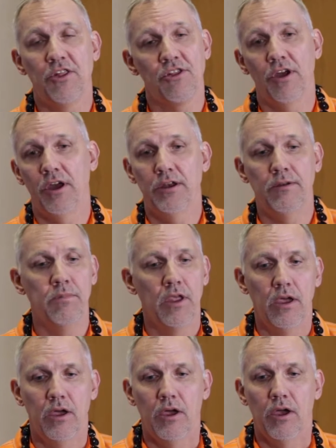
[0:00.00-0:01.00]
son
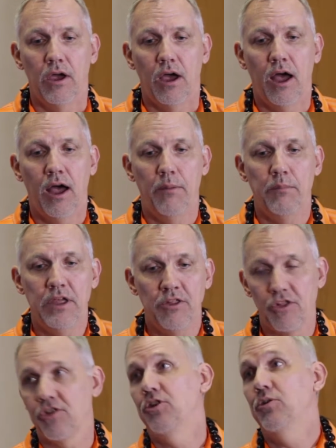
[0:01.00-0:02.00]

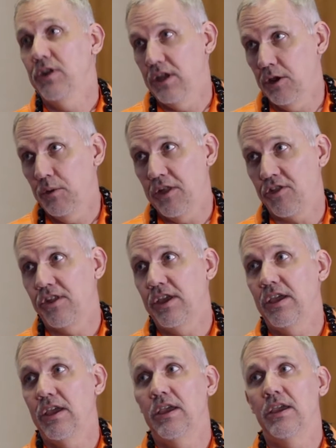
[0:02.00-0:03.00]
is a student at
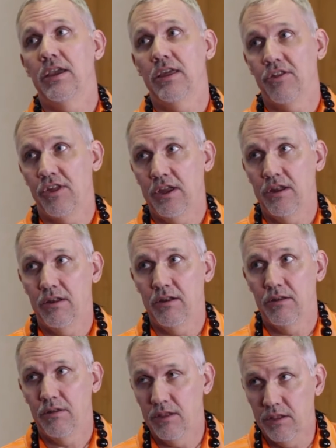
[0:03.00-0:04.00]
USC, he's in
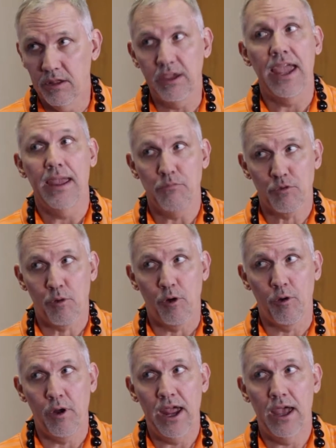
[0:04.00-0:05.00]
the games
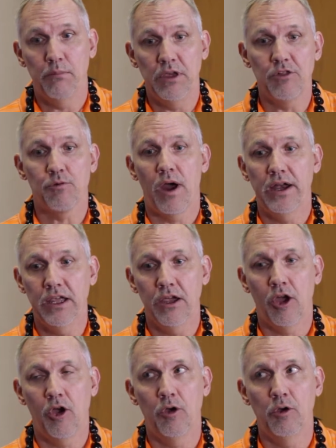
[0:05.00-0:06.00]
program, he's writing
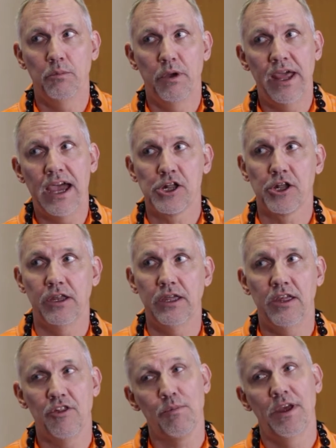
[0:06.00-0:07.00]
code, but actually
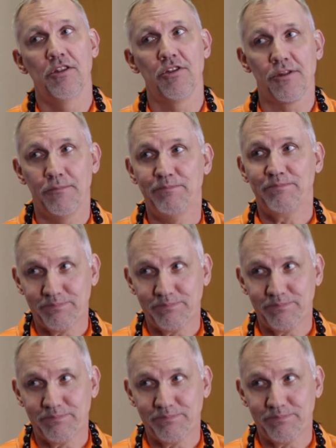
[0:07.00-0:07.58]
he's been...